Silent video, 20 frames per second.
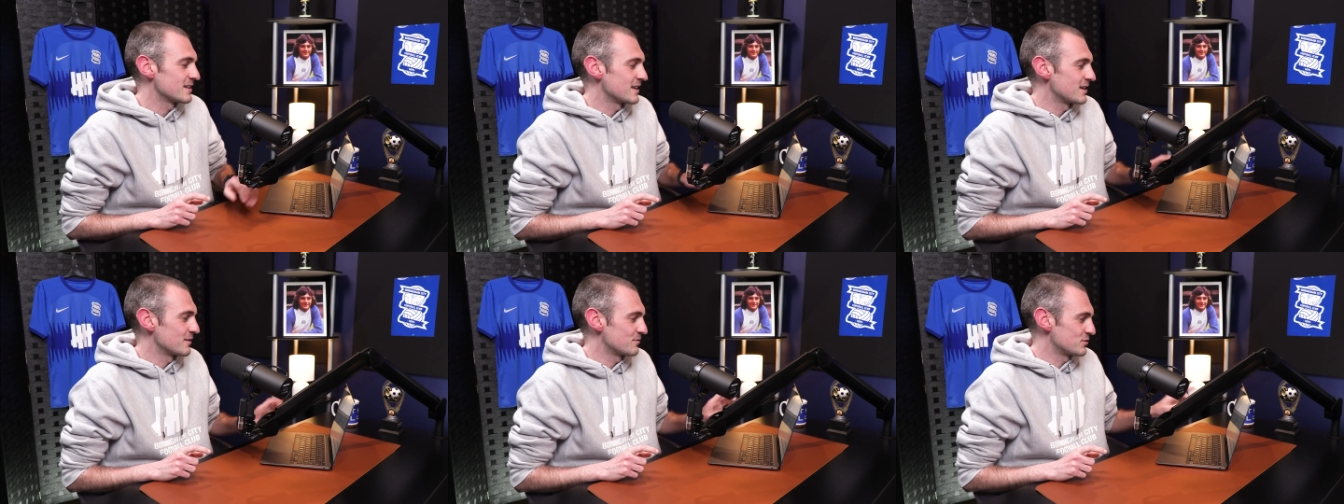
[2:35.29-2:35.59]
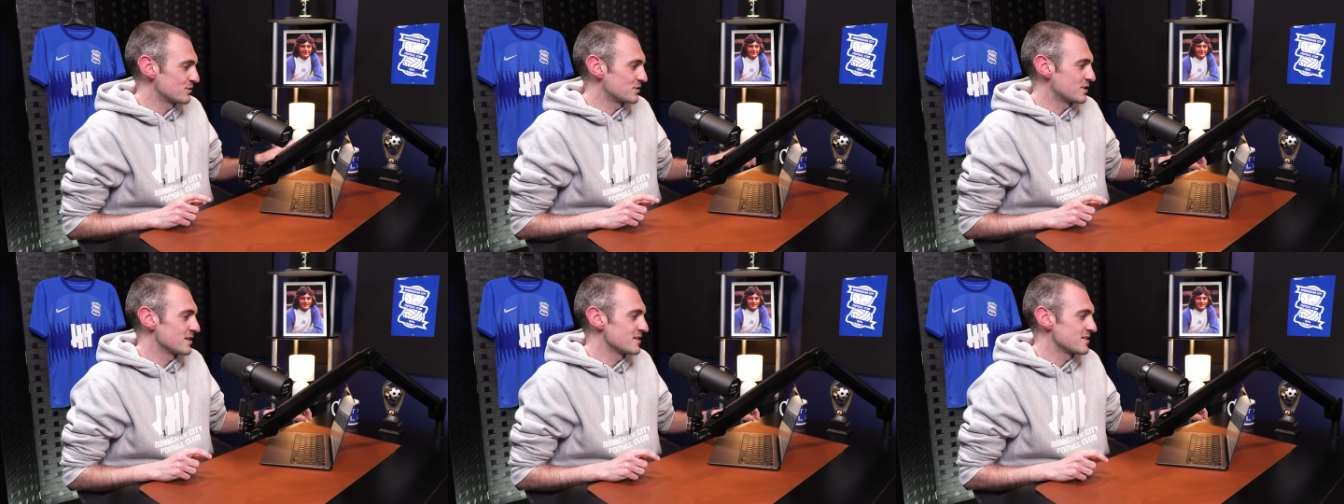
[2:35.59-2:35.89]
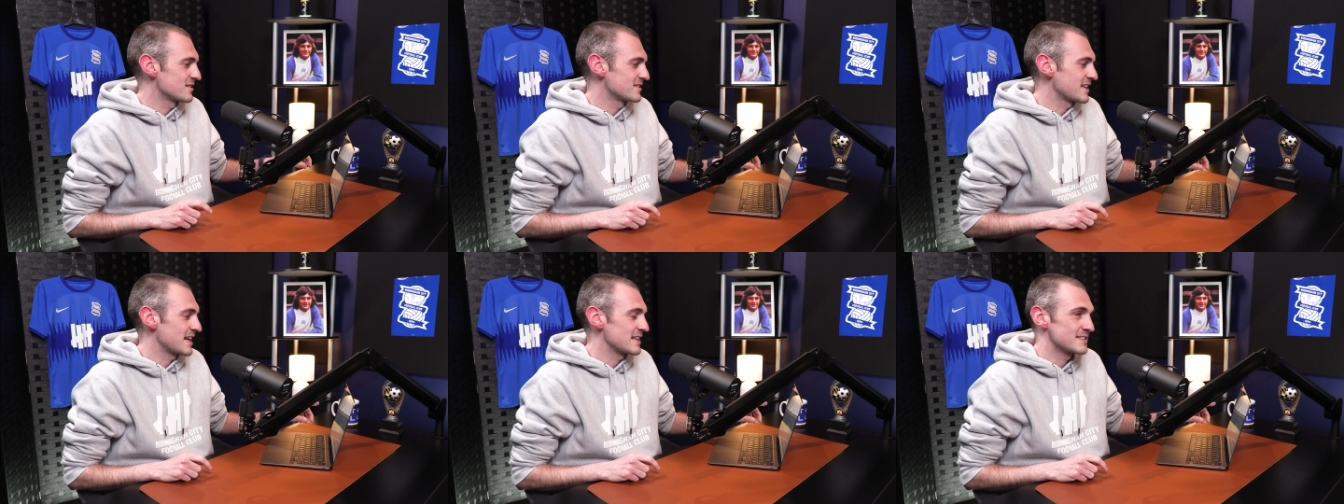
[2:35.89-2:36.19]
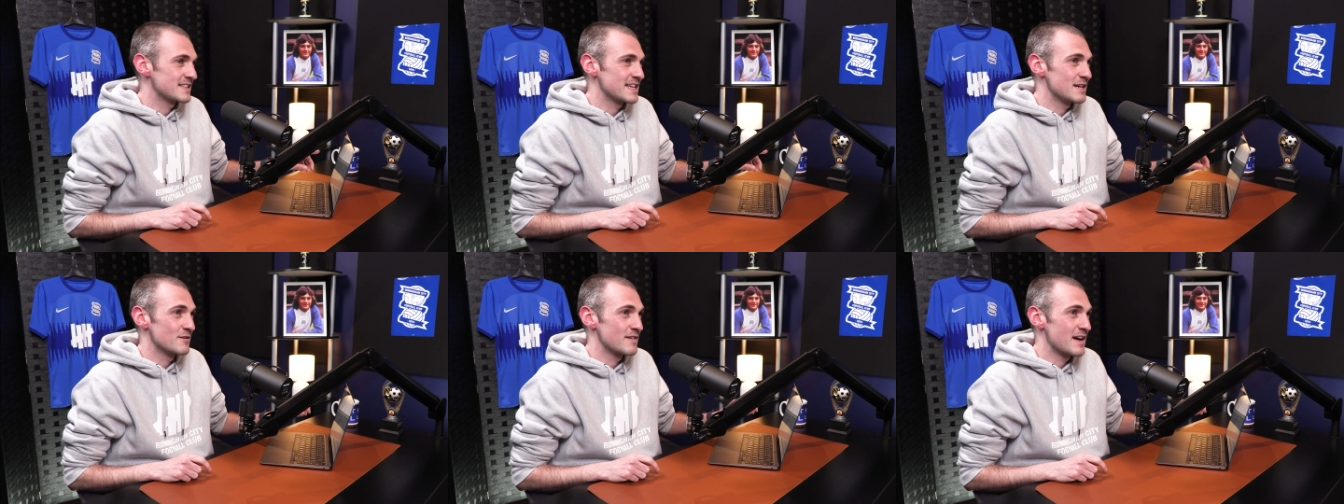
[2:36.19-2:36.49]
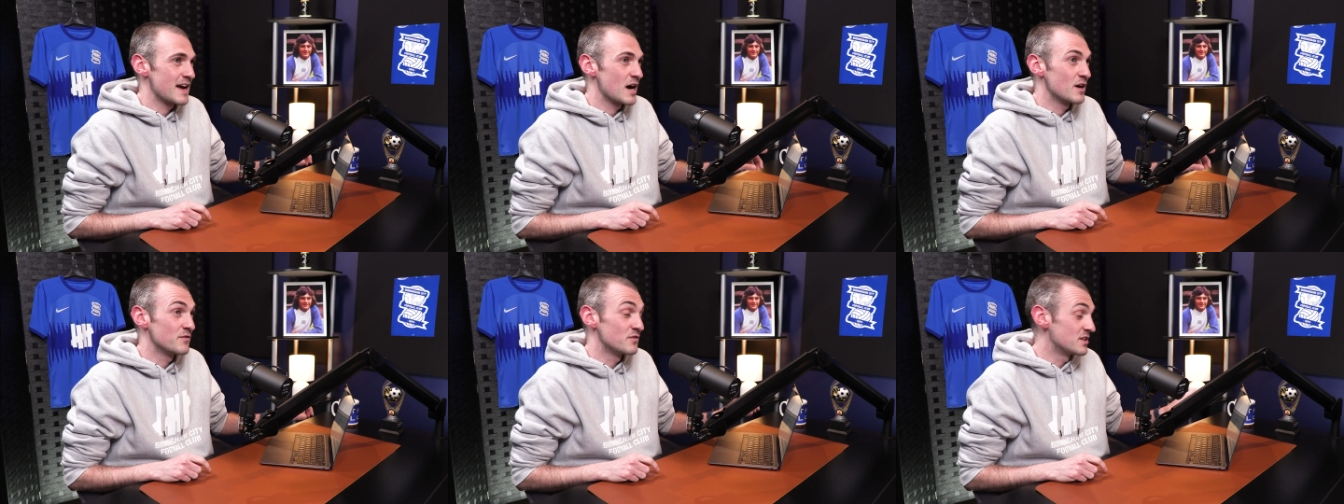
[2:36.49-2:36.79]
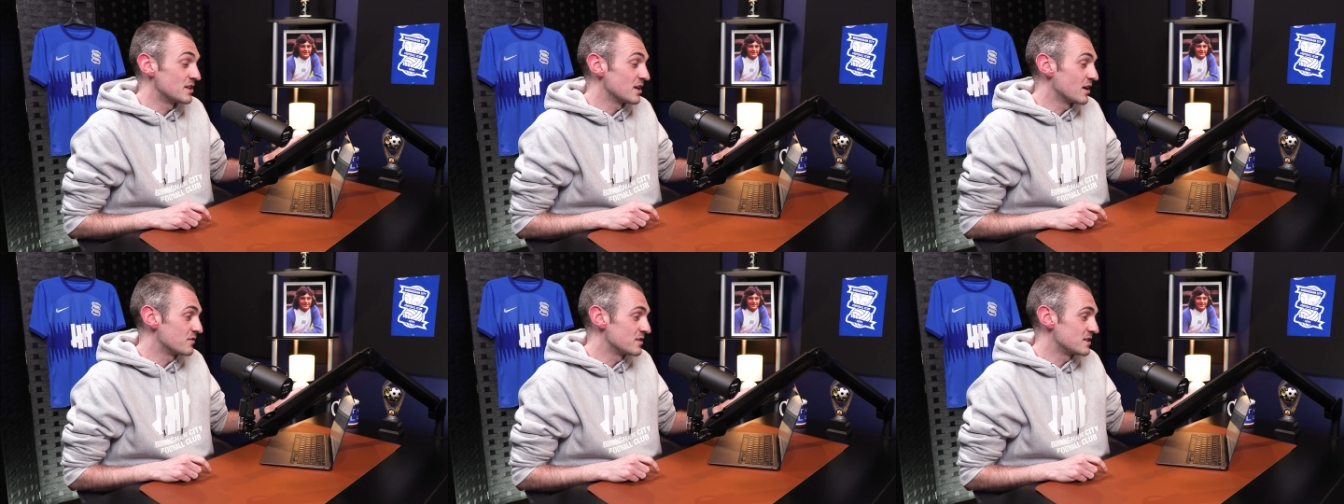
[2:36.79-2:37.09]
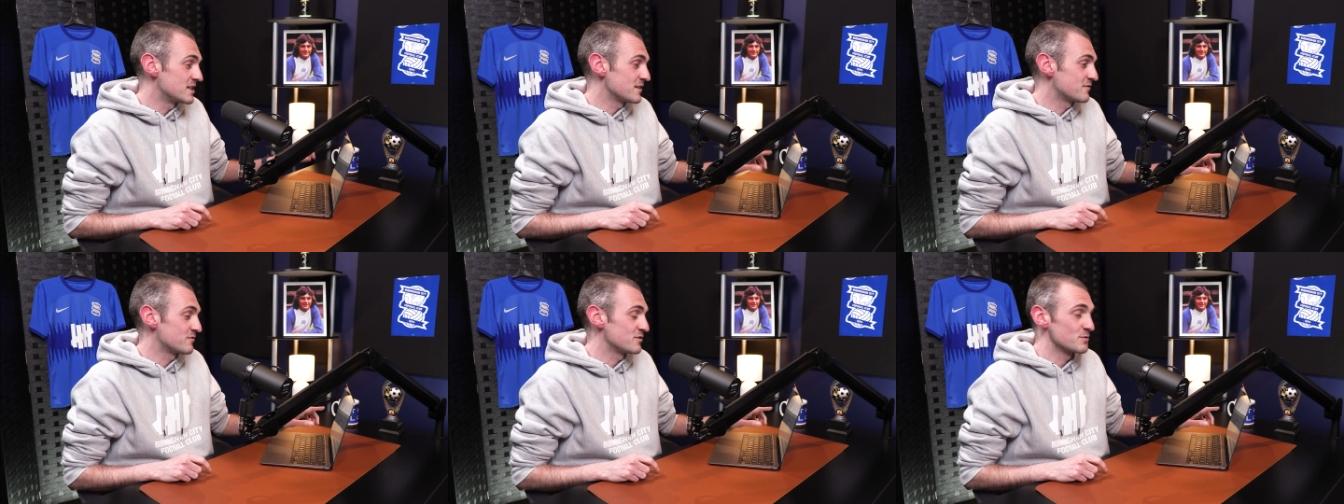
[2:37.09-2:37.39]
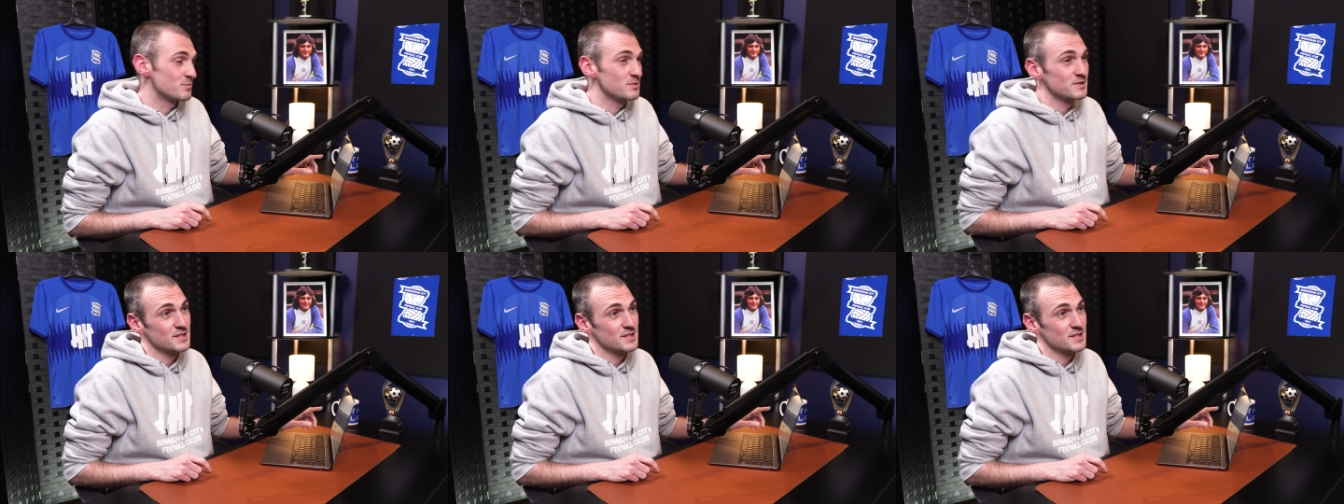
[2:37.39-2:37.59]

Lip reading: and I've just got the stats here of the different